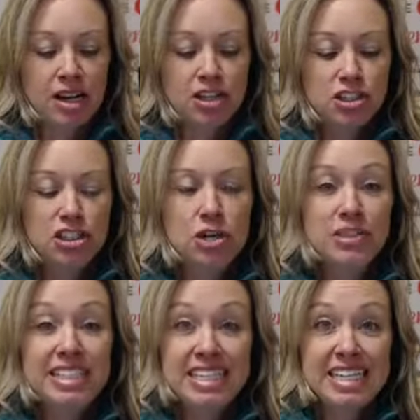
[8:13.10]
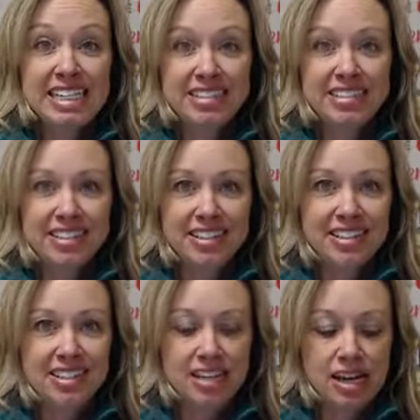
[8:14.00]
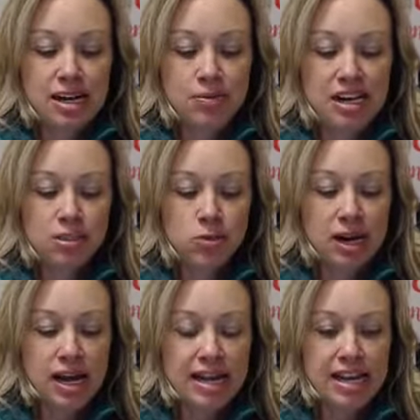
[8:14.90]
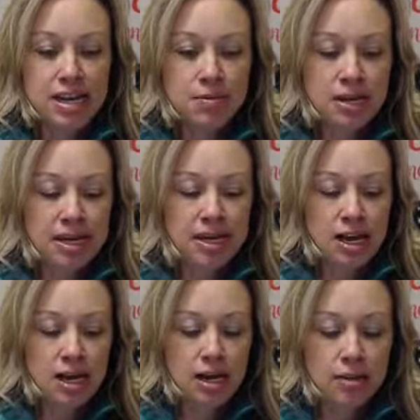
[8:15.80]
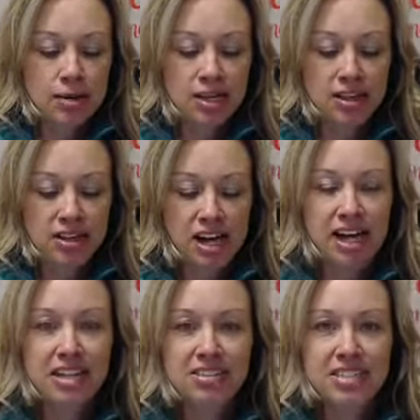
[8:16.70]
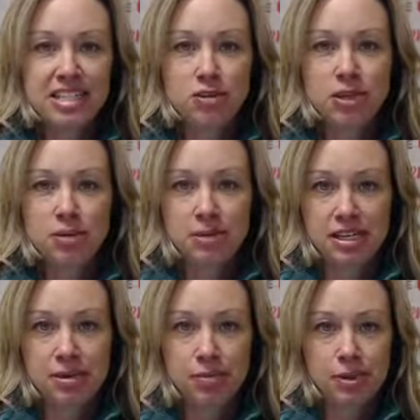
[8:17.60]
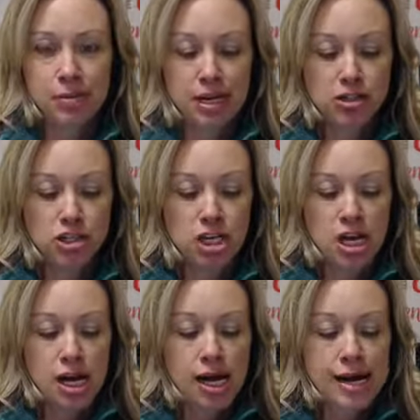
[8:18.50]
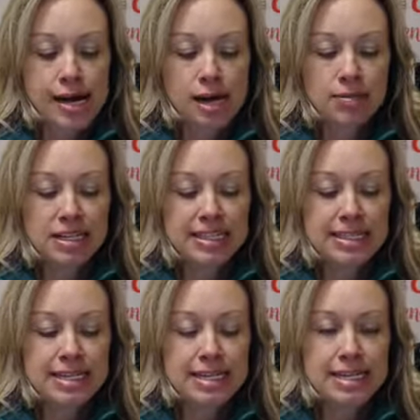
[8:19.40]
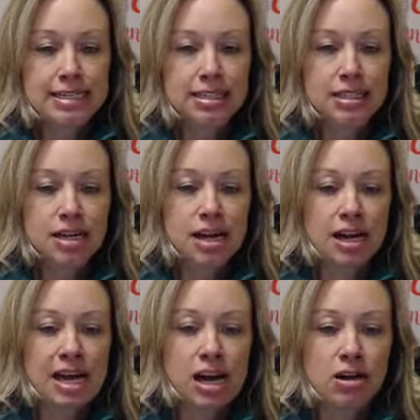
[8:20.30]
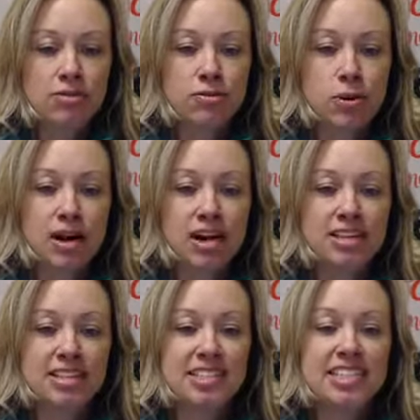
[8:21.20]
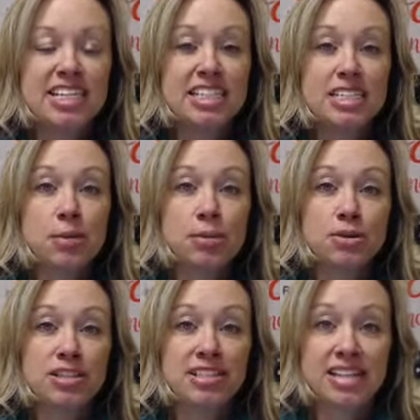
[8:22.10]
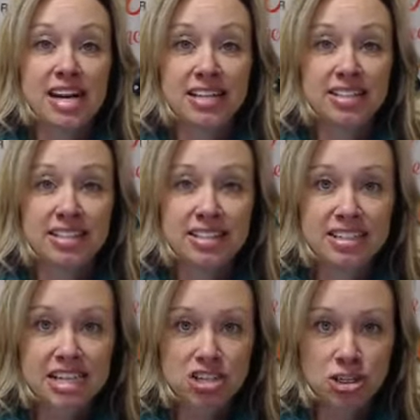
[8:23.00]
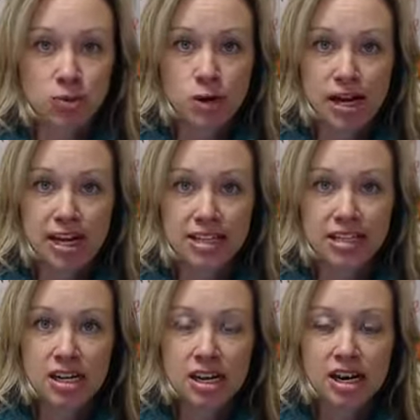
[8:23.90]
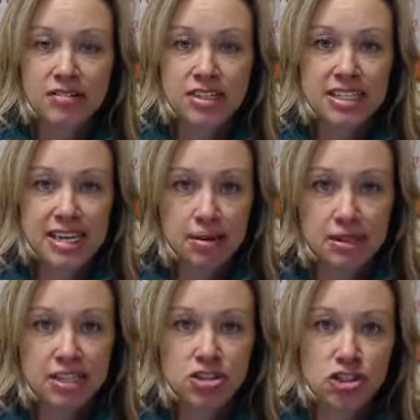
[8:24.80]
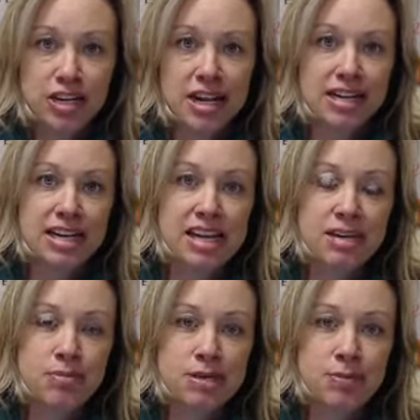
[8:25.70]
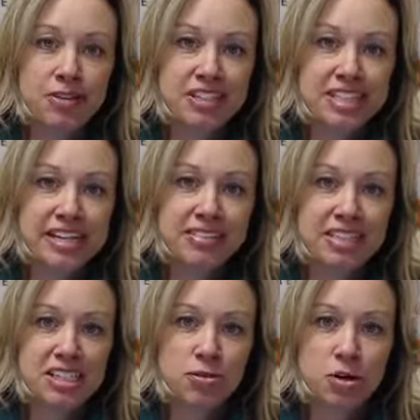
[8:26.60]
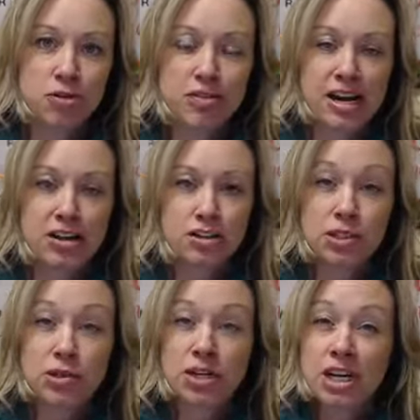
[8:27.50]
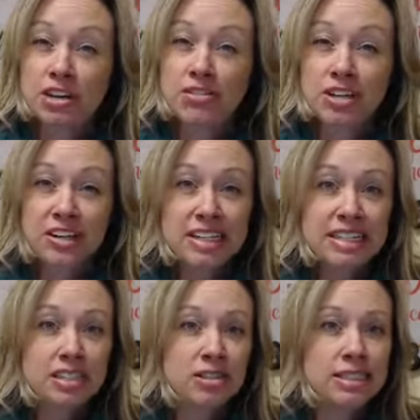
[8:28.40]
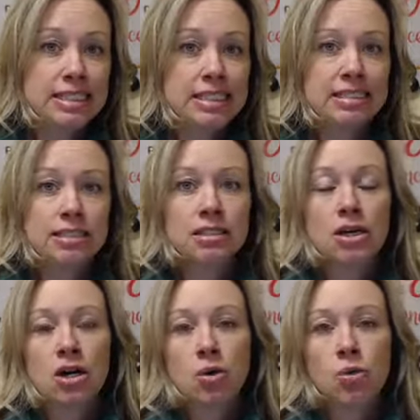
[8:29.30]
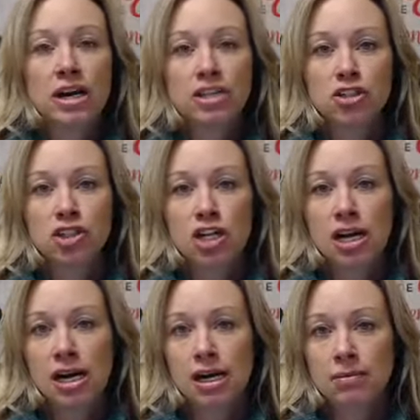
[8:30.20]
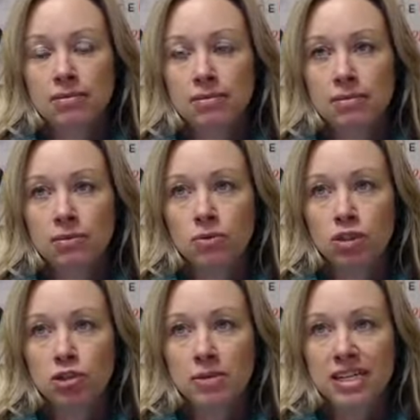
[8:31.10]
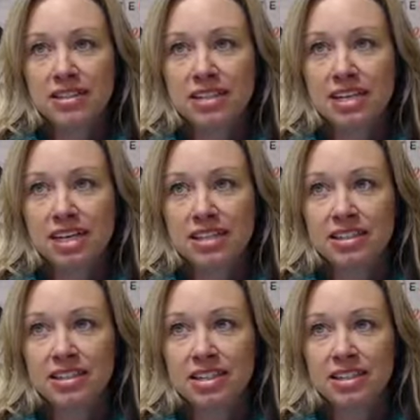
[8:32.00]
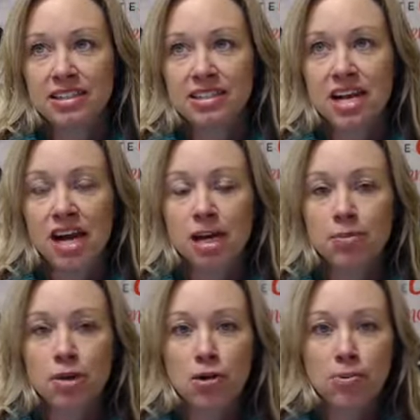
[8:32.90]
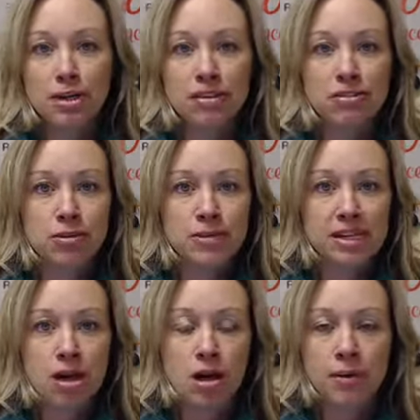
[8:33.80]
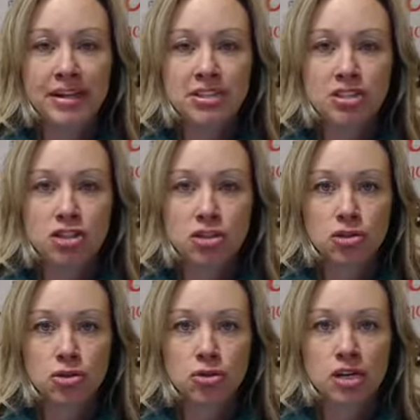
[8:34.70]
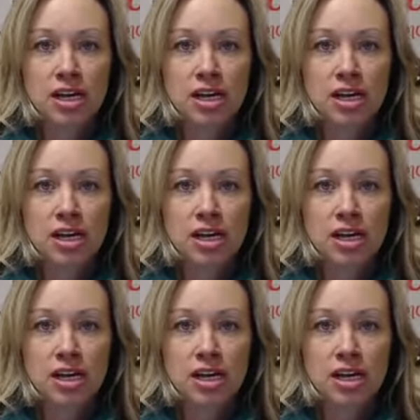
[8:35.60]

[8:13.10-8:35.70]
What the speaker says: So D's, that's what I am, and I'm the highest D you can be, pretty much. D's account for 6% nationwide of the dominant trait in people that take the DISC profile. So very little D's, which means that it's not appropriate for me always to